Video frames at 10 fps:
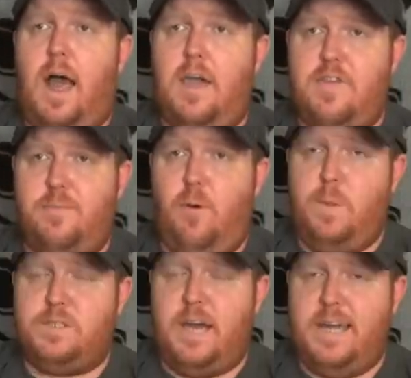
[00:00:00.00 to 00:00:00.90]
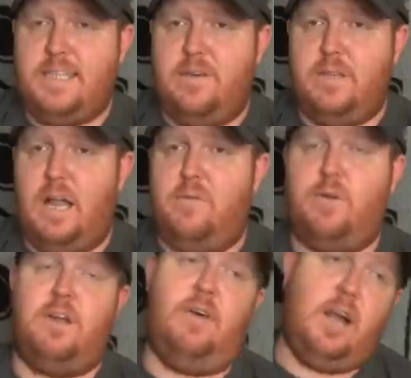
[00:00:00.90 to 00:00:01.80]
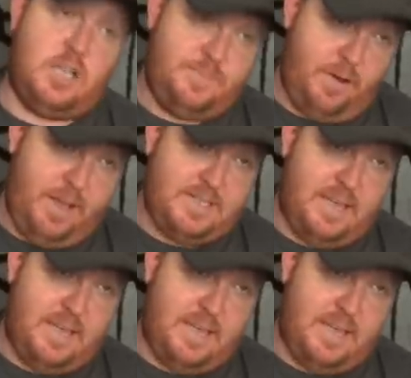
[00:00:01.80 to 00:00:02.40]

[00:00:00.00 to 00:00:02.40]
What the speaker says: I think both those guys have a lot of Ring of Honor experience.